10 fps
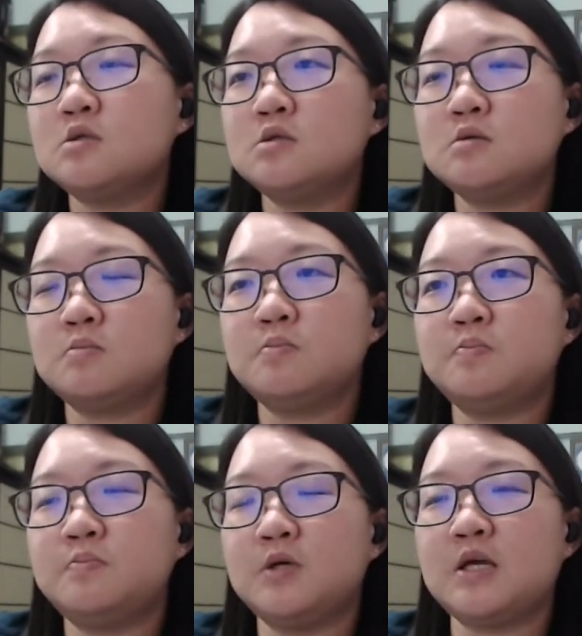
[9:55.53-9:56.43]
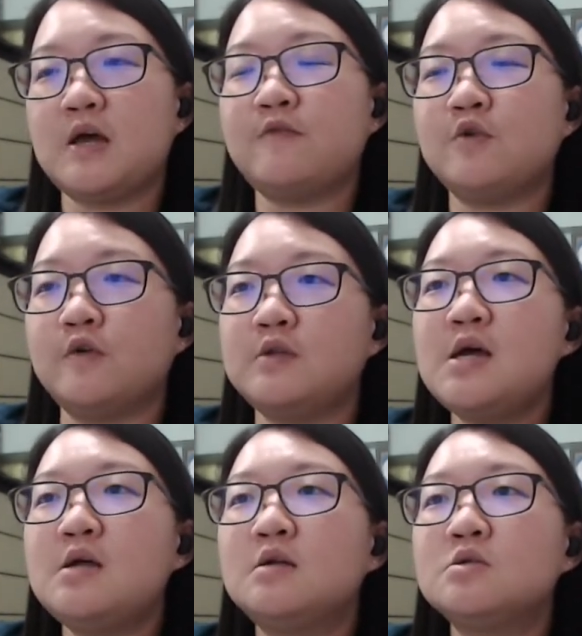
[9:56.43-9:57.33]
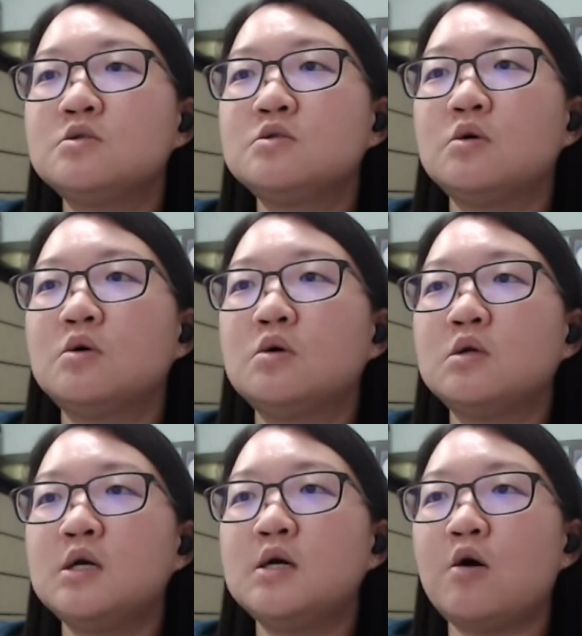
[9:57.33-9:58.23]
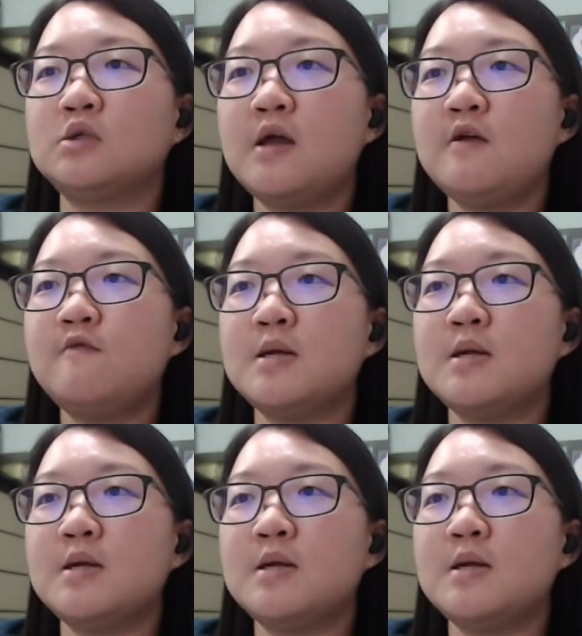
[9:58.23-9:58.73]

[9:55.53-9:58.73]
be careful of that. So here our concave meniscus,